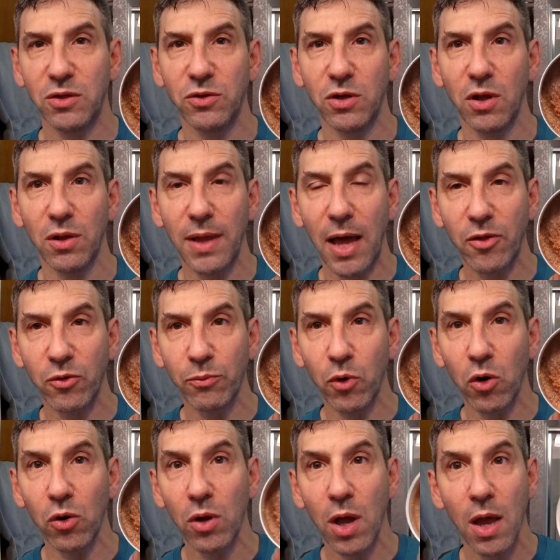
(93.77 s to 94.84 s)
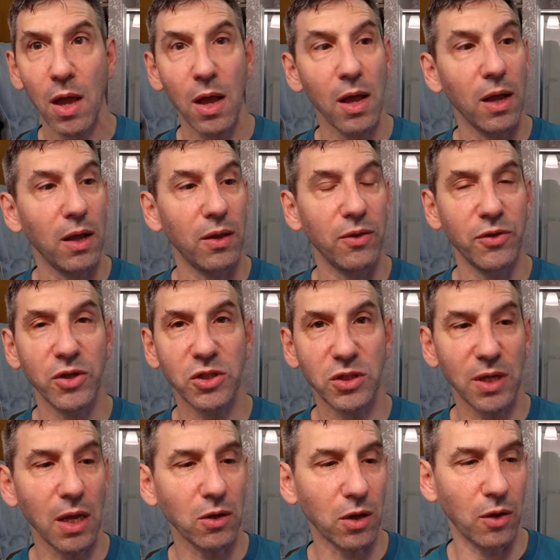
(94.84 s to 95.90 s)
into the lather bowl. The
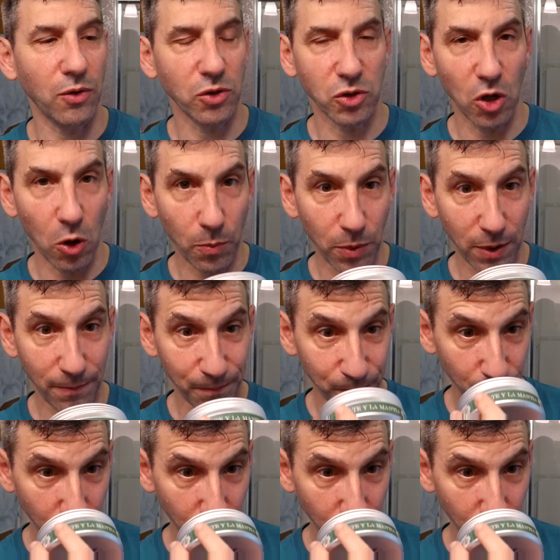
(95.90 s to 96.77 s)
scent on the soap